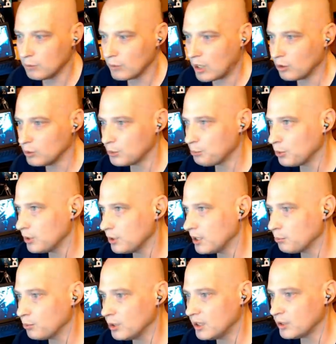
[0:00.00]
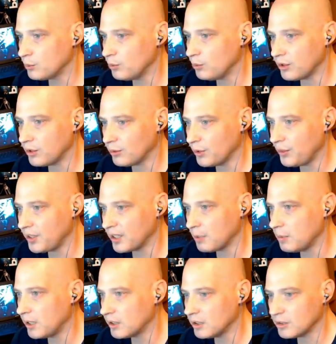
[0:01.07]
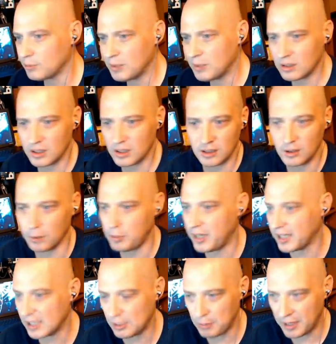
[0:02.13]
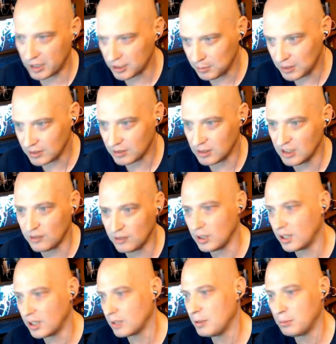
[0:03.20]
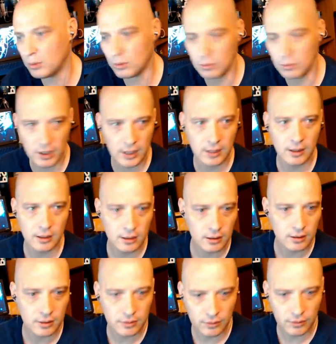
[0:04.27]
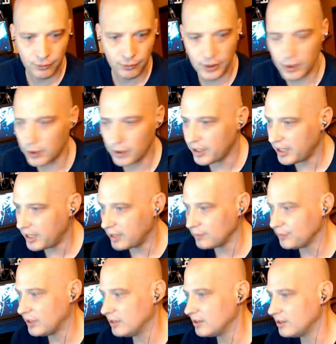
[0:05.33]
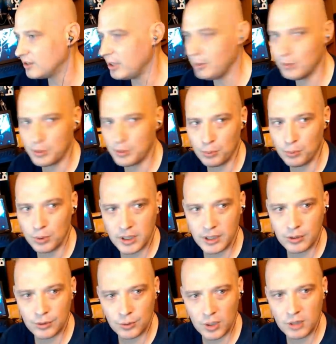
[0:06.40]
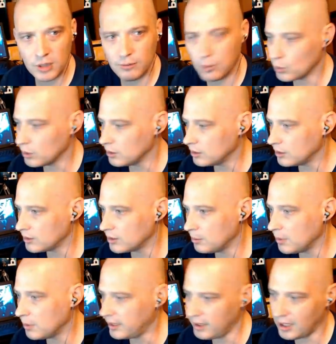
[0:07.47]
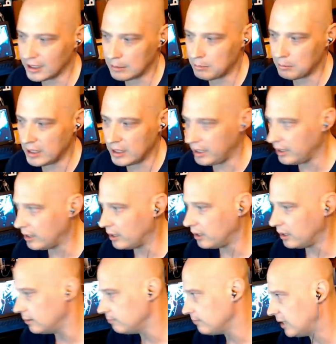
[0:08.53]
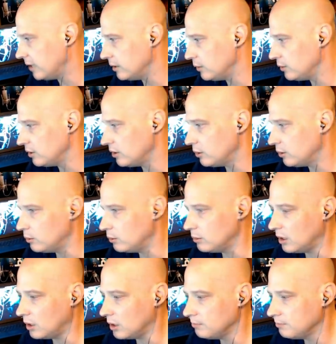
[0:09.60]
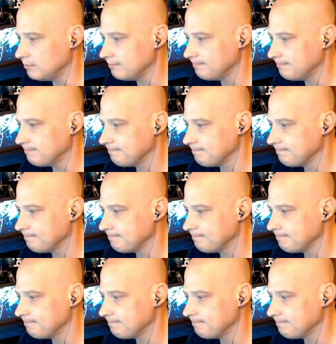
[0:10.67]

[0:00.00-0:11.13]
i was pretty impressed with everything about it, especially the package management stuff. A lot of people eh, fear that. It seems pretty straightforward to somebody like me. Uh, I don't know. Uh,